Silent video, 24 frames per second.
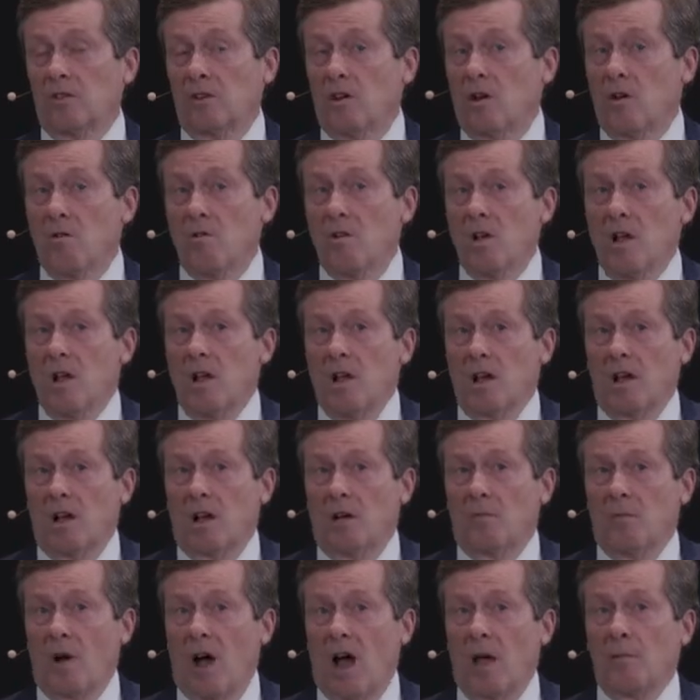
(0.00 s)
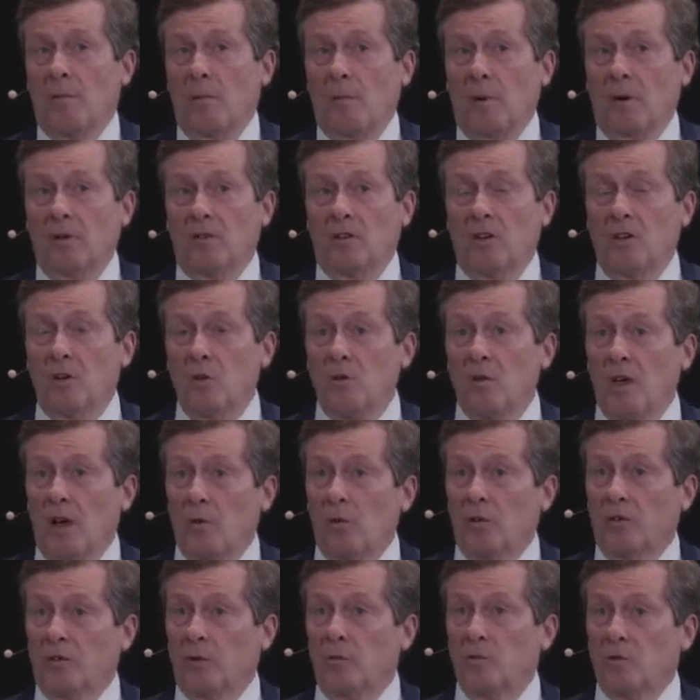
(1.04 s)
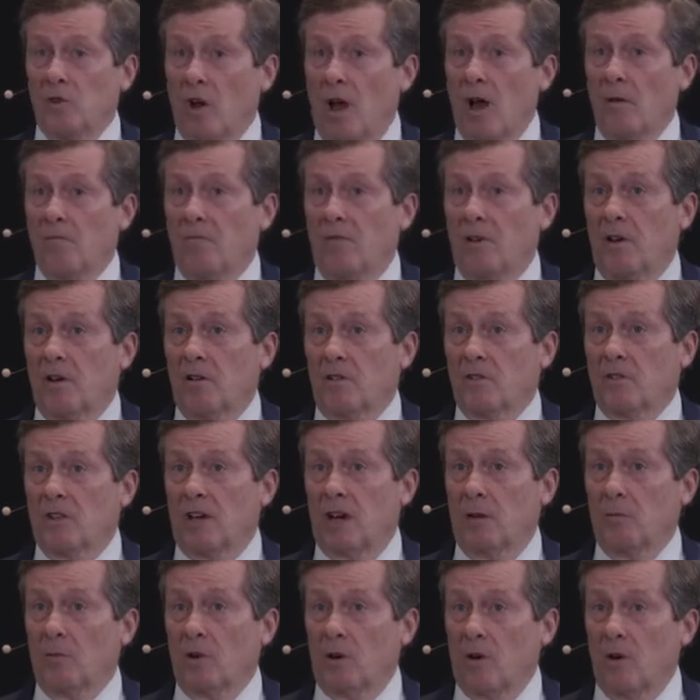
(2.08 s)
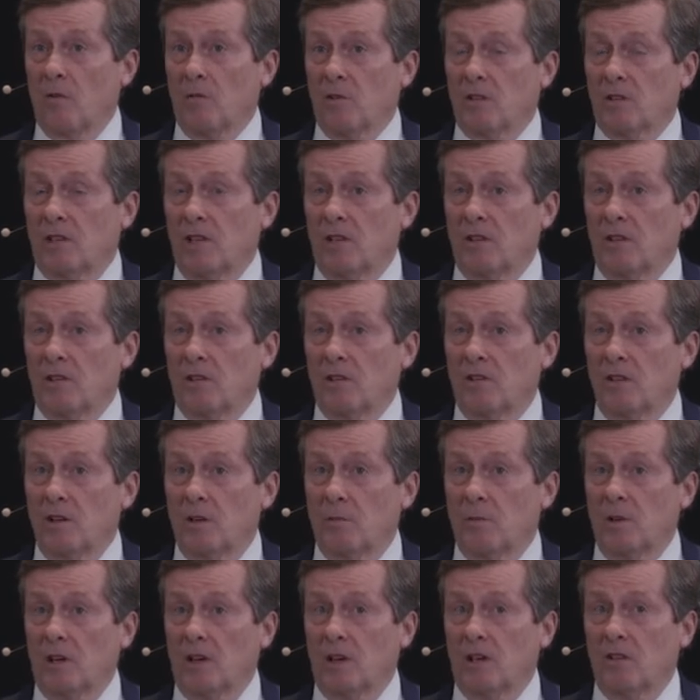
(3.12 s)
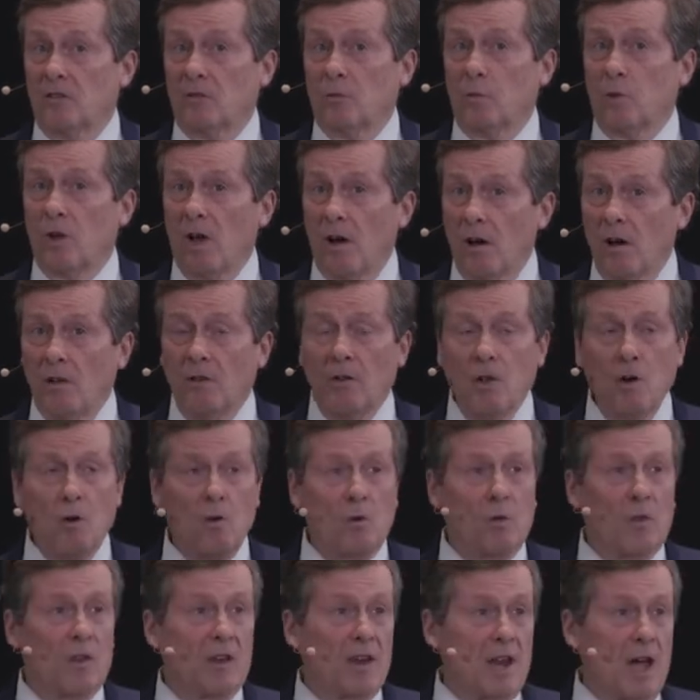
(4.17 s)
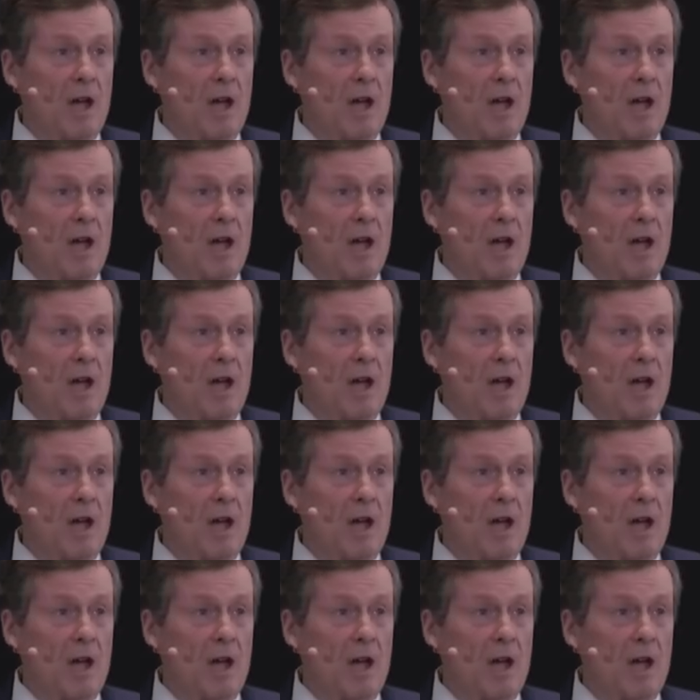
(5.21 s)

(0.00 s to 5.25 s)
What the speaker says: You know, I'm about to do that with some job fairs that I'm going to oversee this year, because we all know that